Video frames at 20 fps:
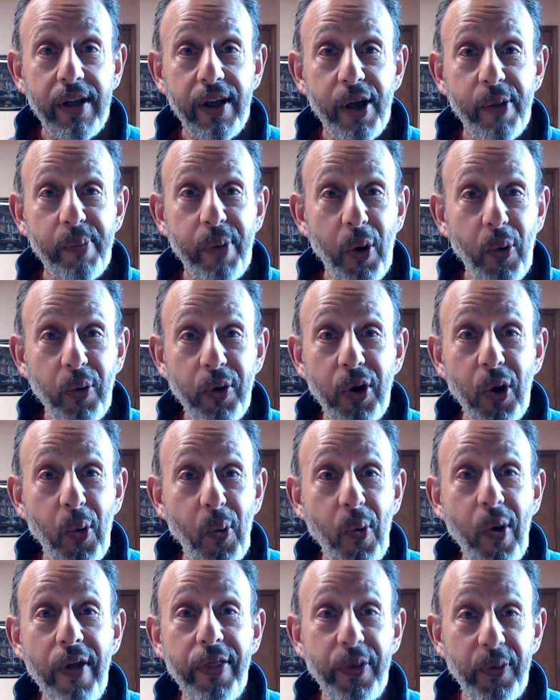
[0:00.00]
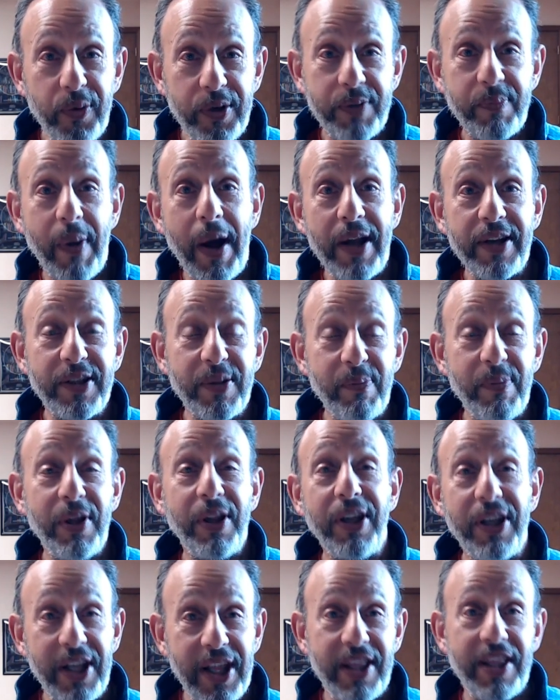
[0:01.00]
but we don't want the
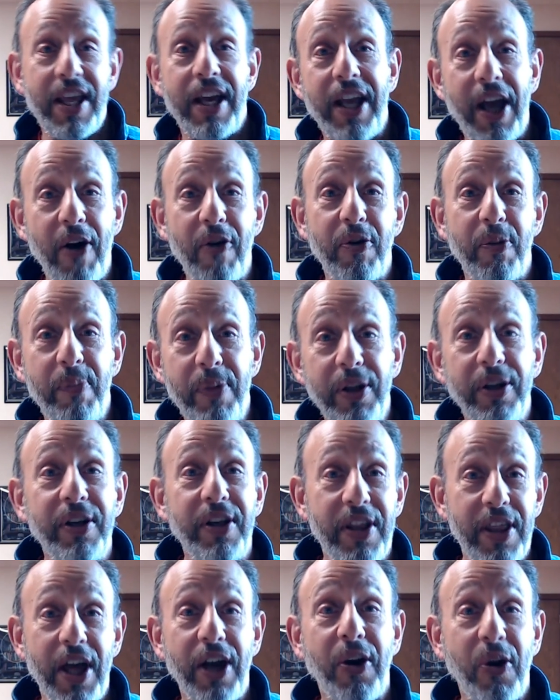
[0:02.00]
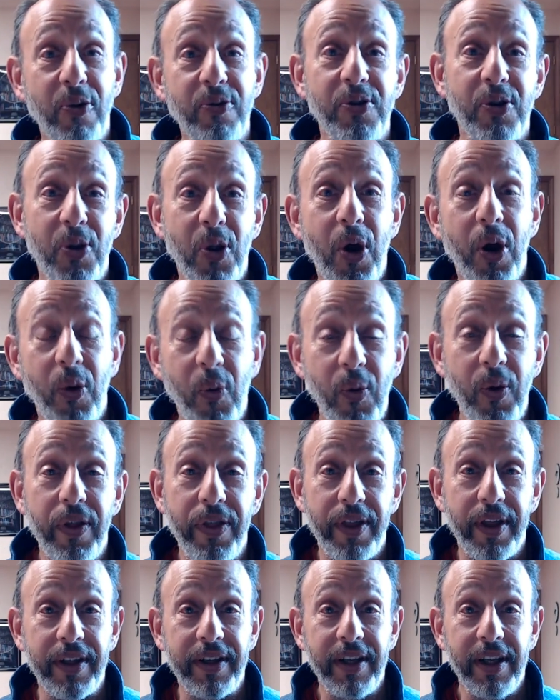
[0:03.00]
responsibility and the accountability that goes along with
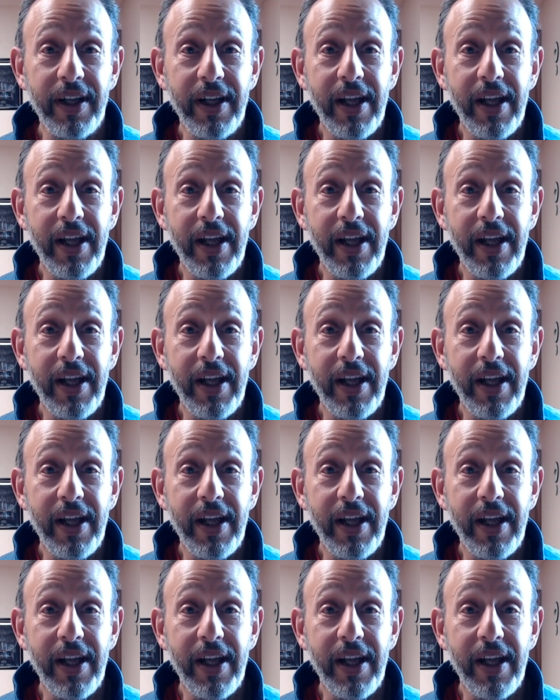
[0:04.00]
it.